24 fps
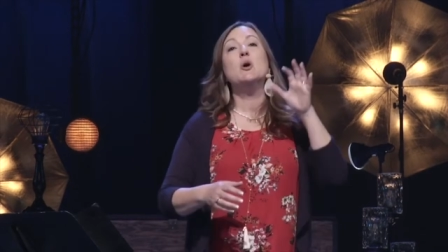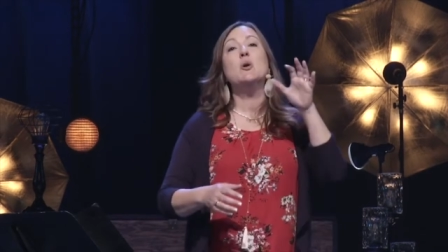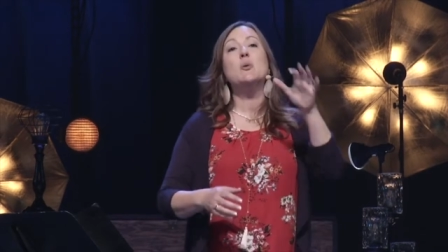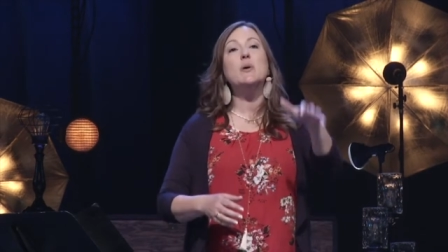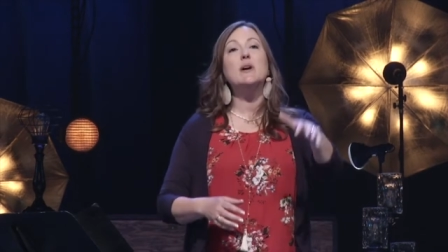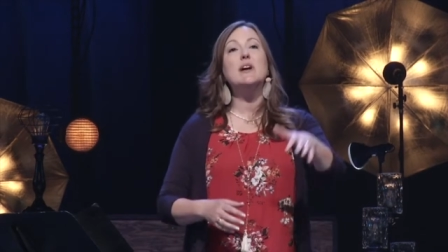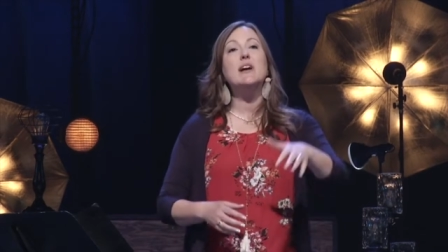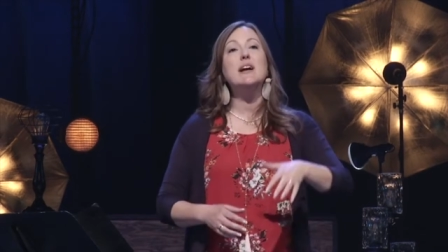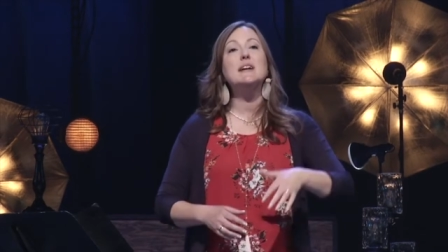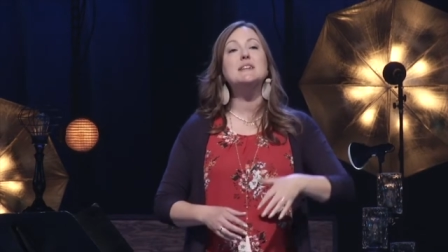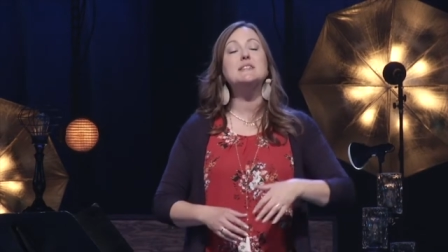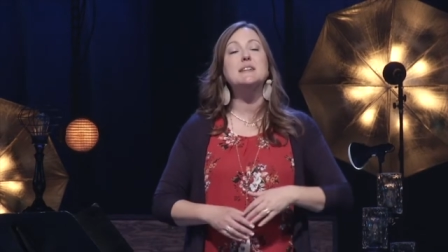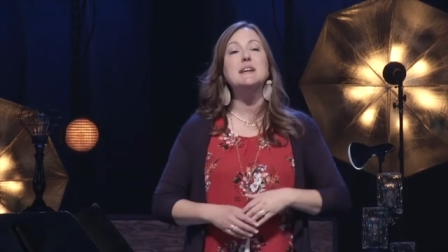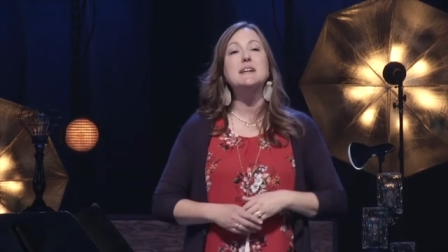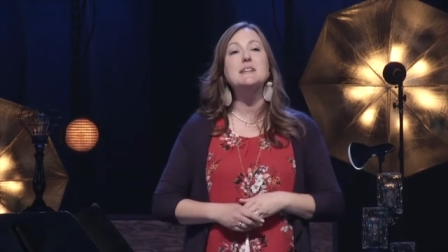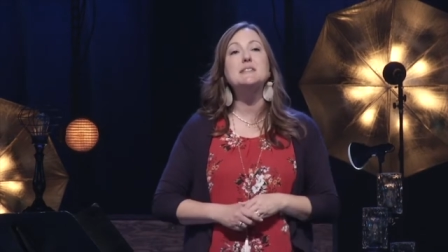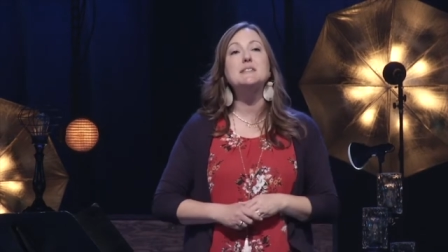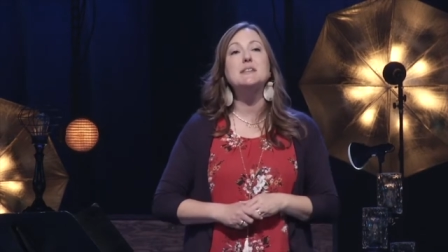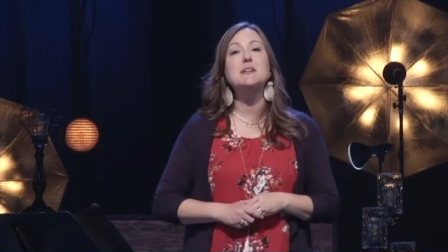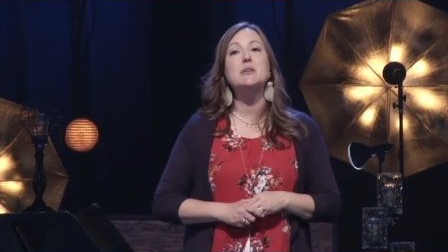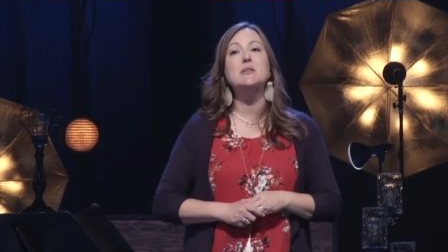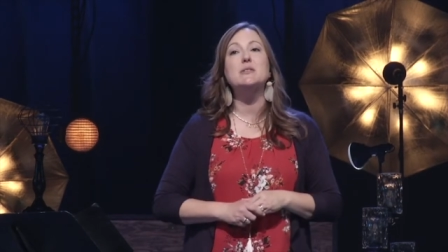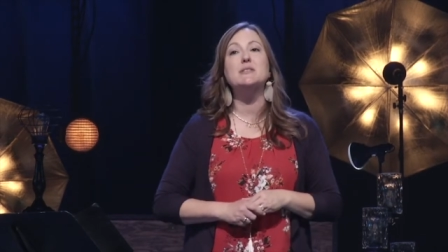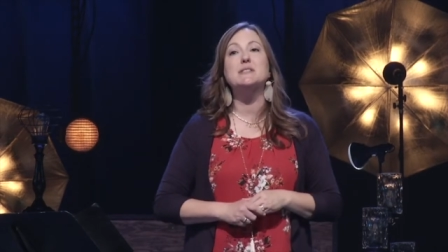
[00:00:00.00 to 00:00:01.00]
What God
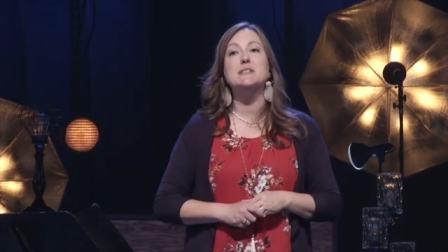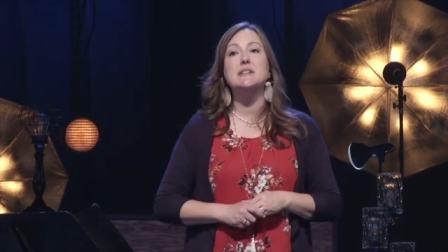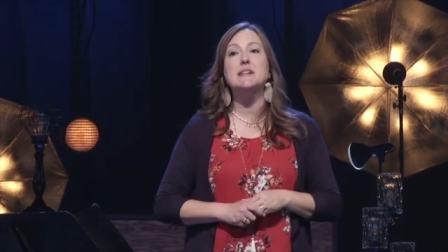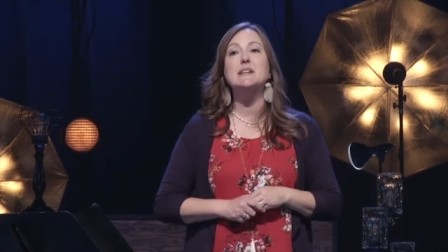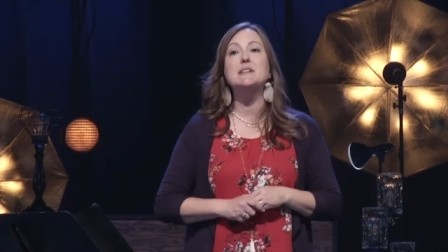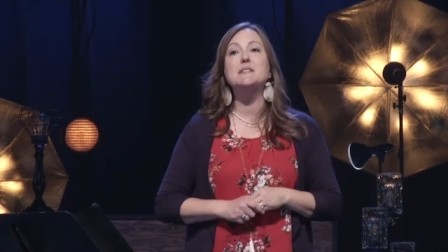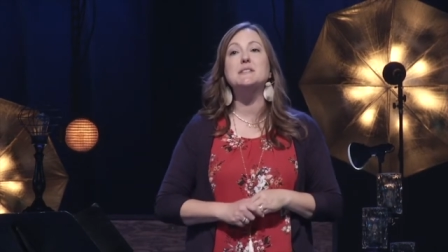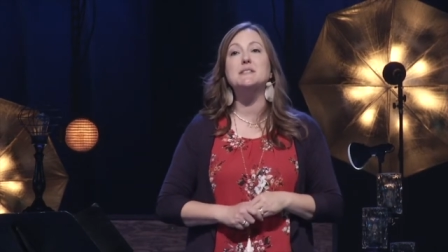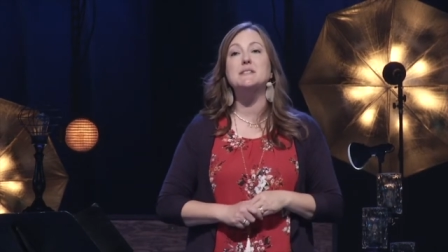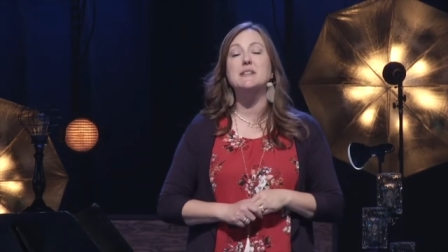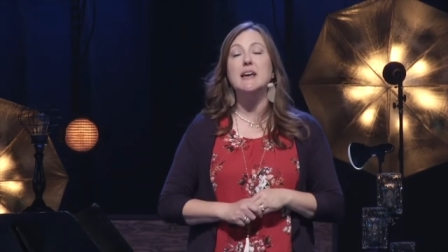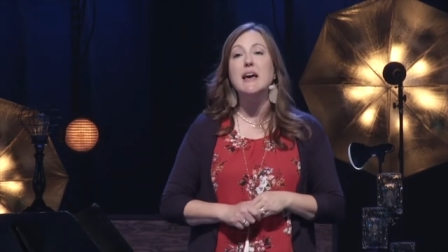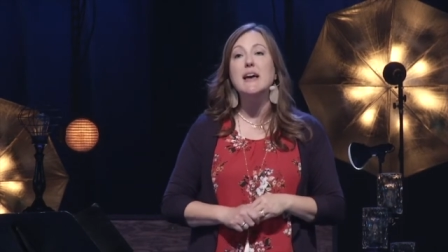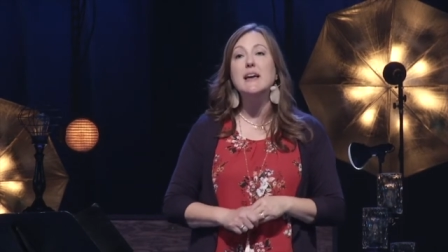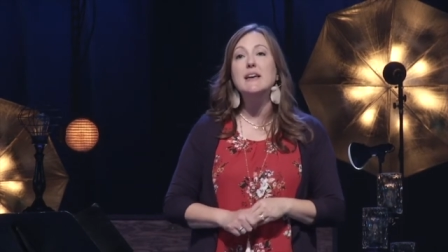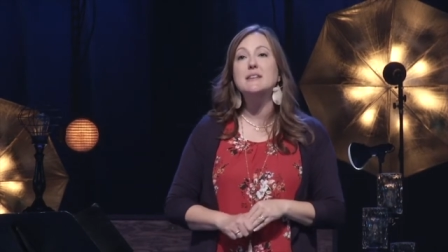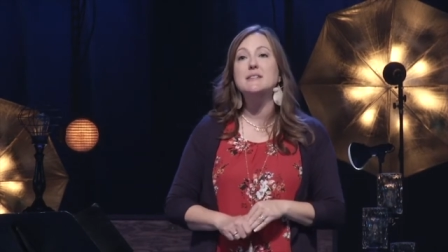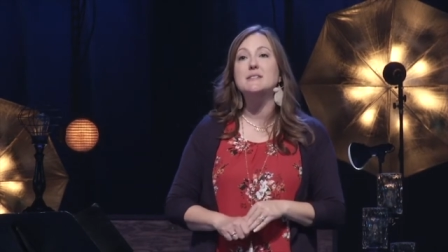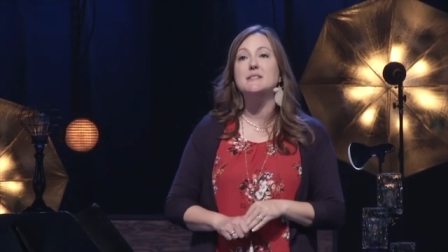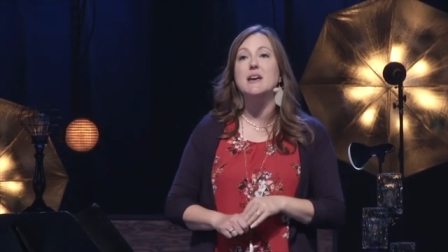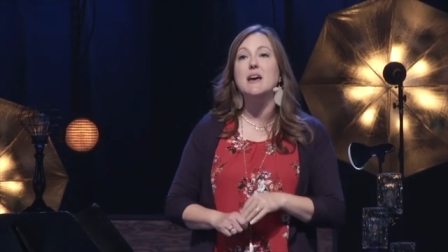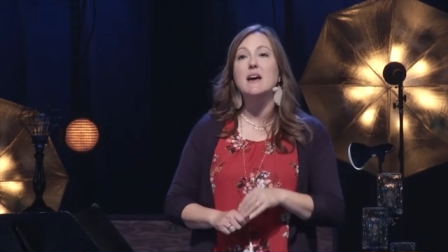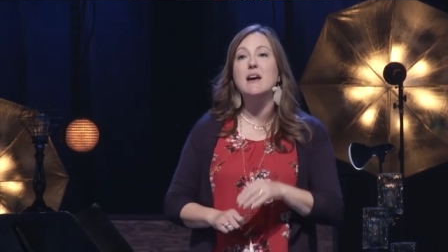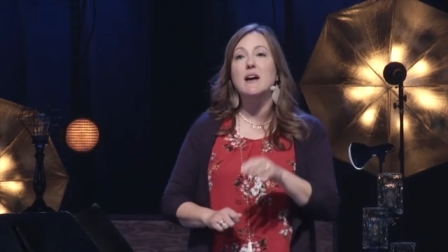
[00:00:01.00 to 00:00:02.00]
does here is He
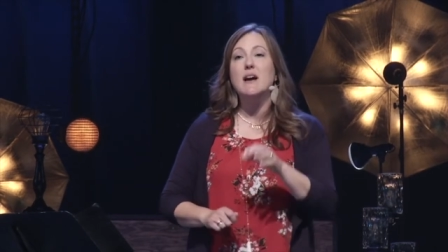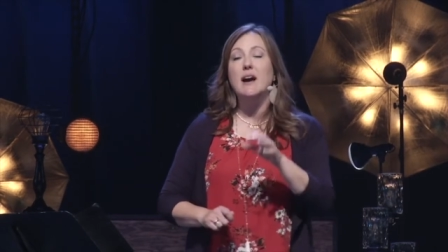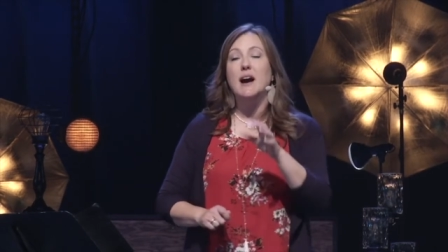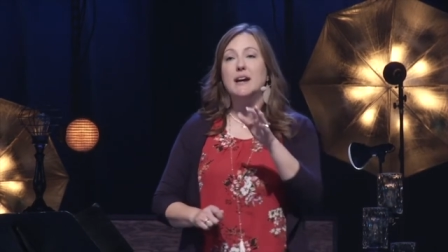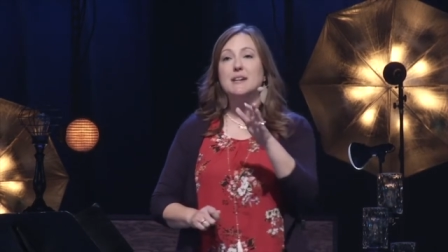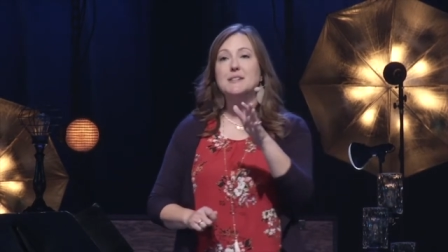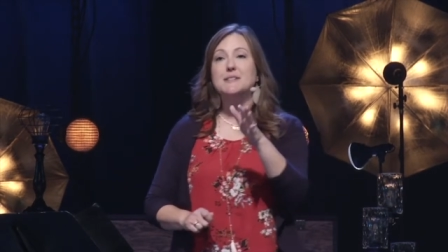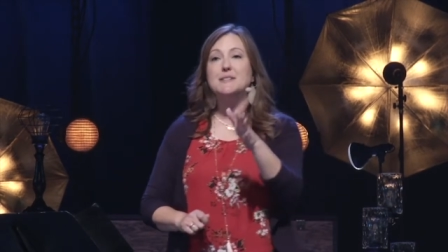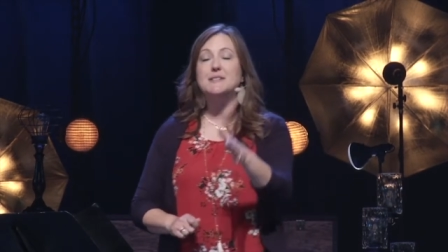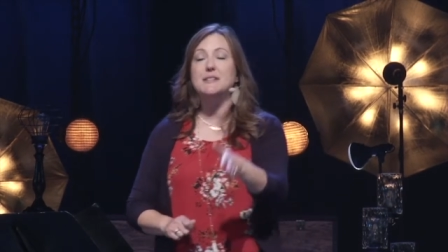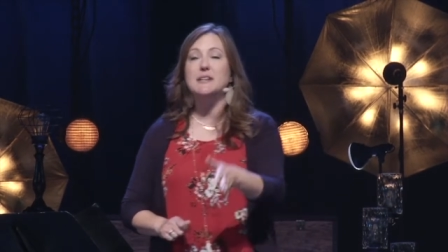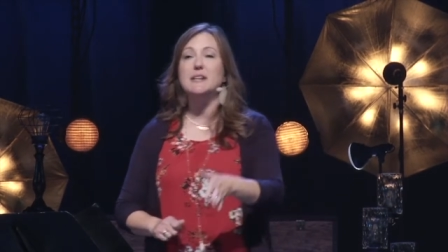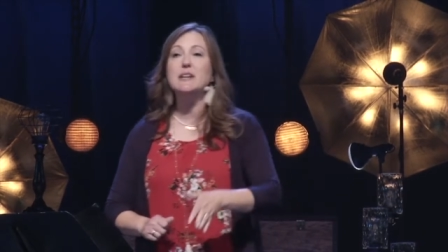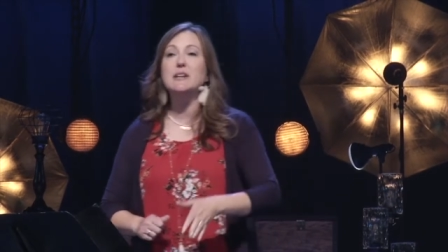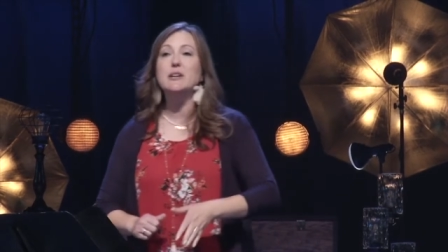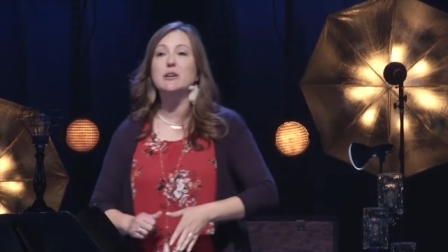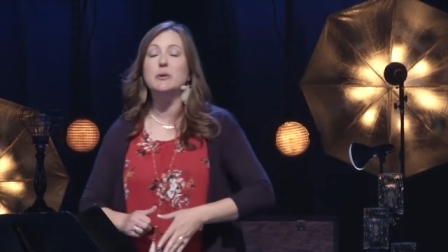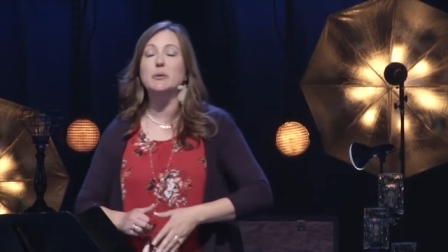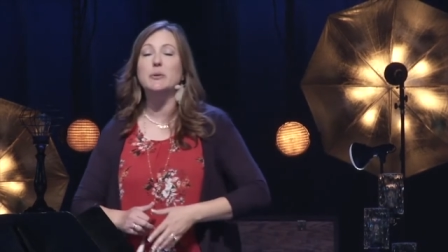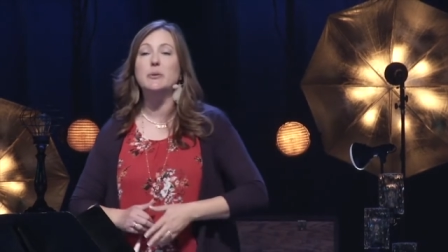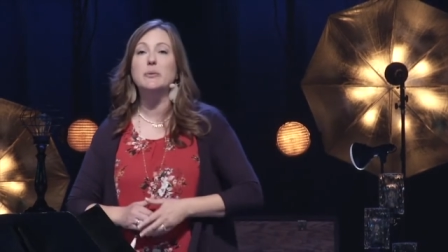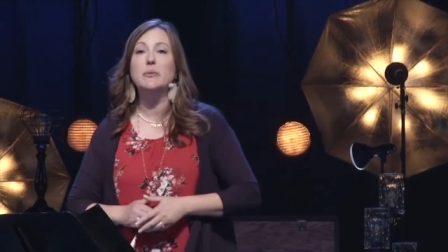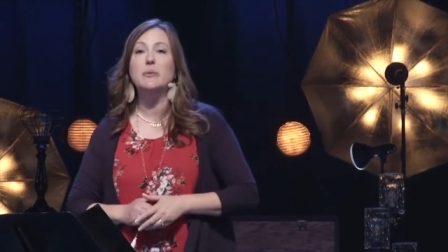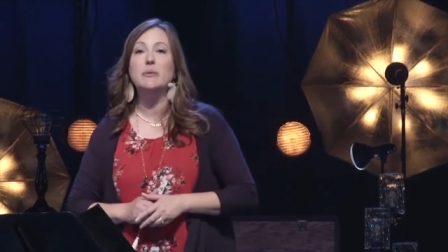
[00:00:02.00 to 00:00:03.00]
says, I see
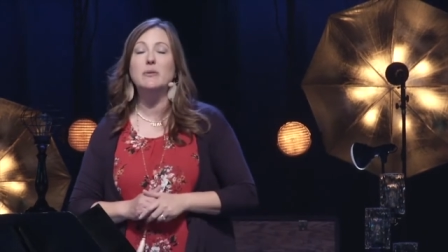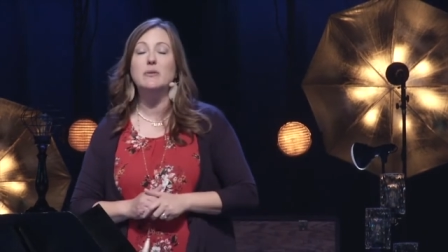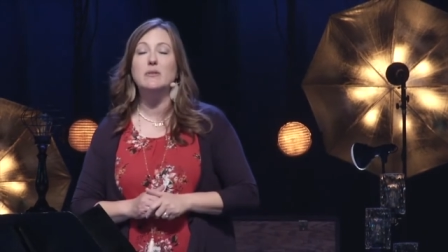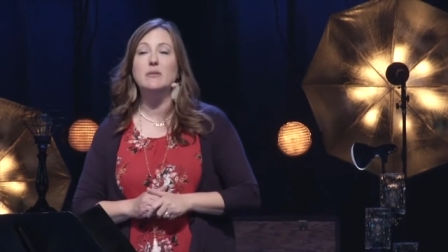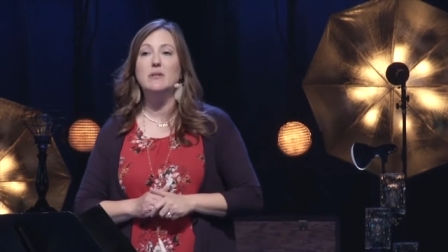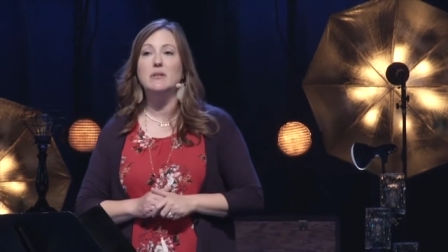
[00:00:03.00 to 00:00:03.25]
you.